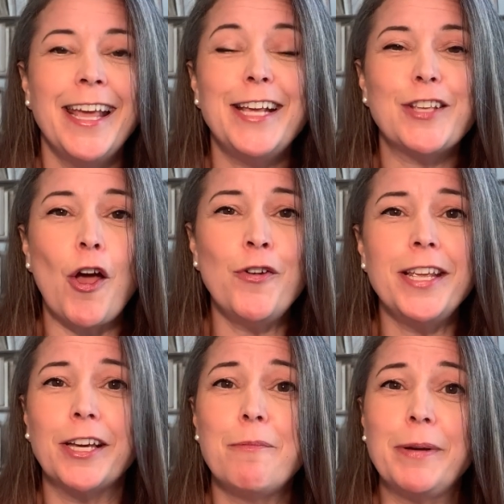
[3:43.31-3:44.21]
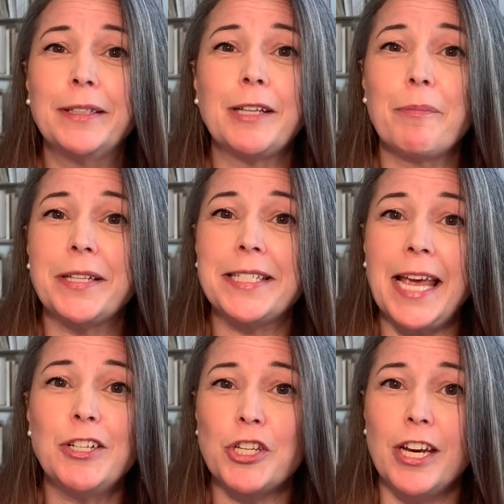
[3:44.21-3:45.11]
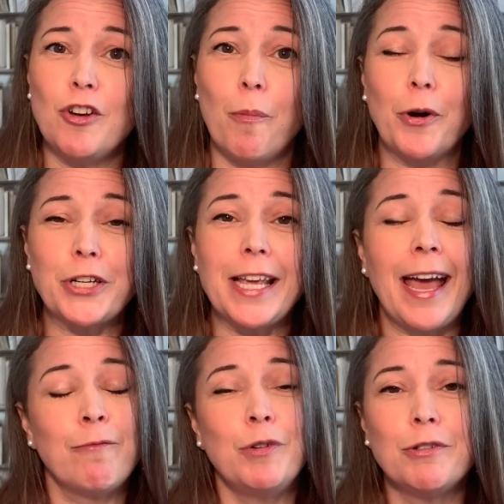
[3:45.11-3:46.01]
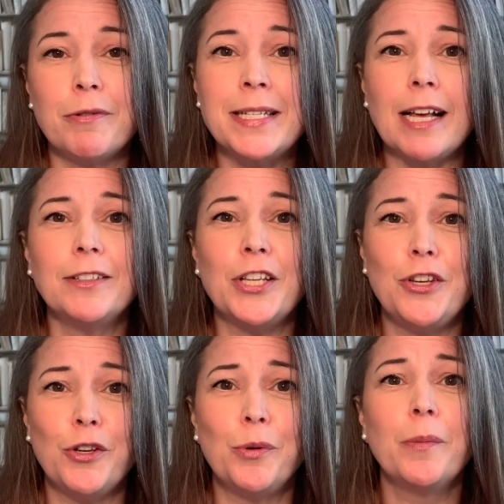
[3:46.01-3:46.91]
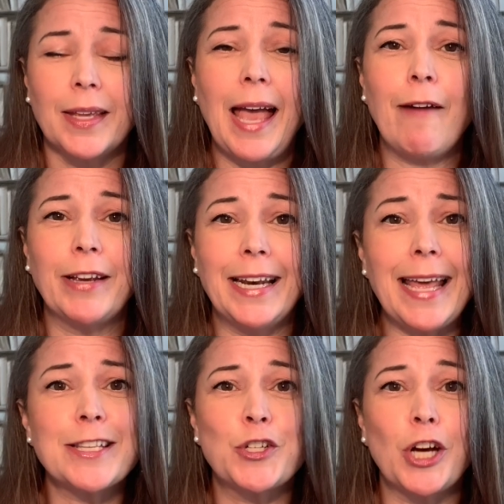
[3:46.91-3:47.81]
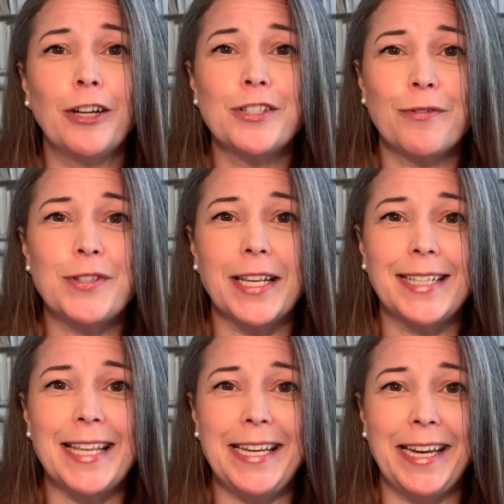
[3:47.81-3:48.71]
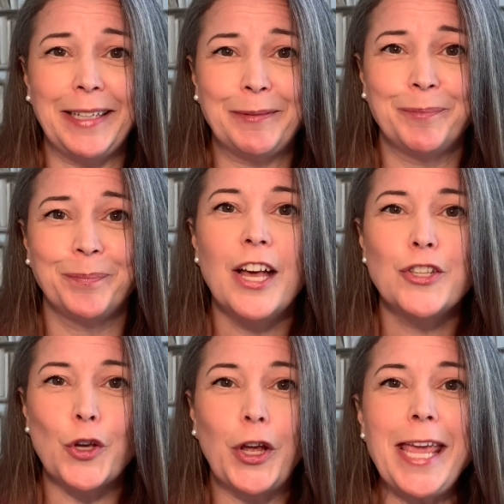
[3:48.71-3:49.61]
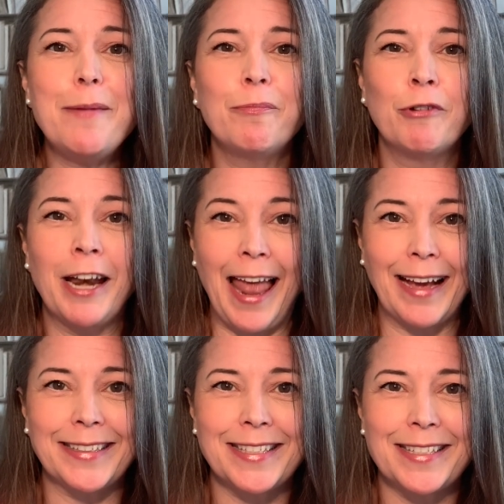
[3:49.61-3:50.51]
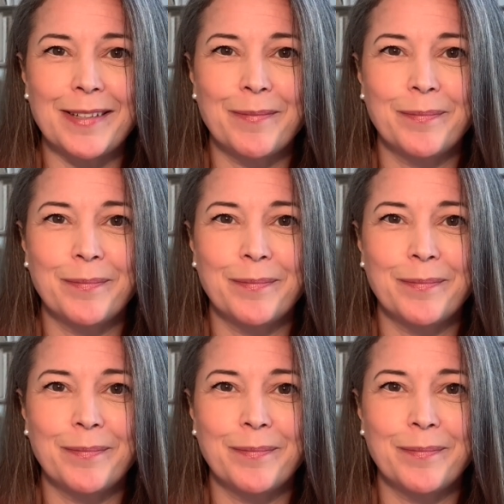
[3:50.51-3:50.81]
is only going to build up the tension in your body and will result in you having less chance of succeeding. So keep relaxed.